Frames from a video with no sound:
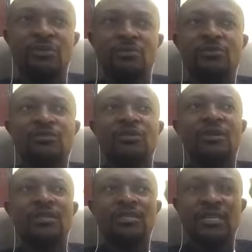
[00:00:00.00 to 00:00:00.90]
people
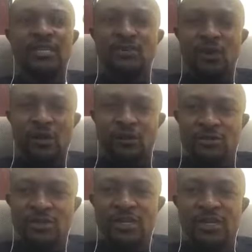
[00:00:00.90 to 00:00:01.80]
Sending
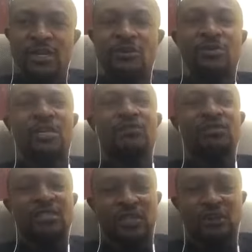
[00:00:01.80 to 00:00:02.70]
100 naira will give
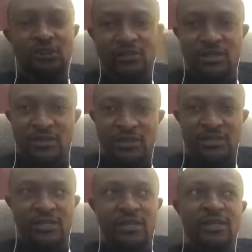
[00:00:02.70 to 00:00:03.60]
us
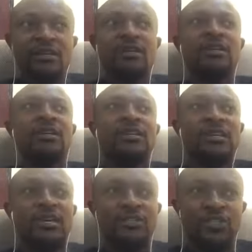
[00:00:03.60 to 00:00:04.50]
100,000 naira.
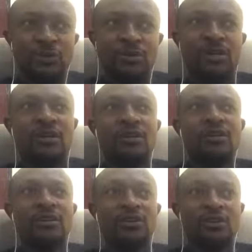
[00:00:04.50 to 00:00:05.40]
Then Sopka,
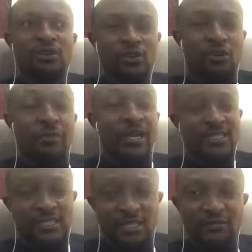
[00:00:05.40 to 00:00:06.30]
or
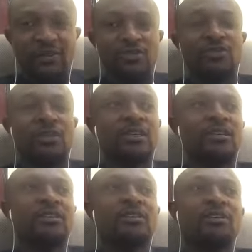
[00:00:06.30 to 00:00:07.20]
myself actually,
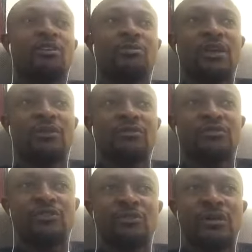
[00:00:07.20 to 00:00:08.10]
on behalf of
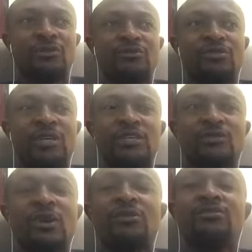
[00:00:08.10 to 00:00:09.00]
Sopka, will raise
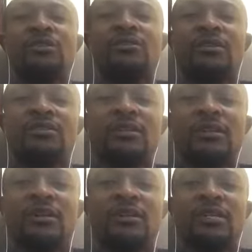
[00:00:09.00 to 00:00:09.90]
100,000
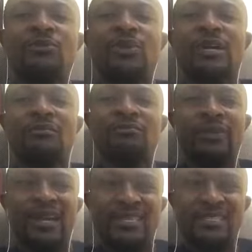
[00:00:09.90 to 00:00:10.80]
naira. Then we can
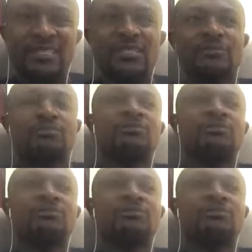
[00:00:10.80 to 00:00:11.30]
bless this,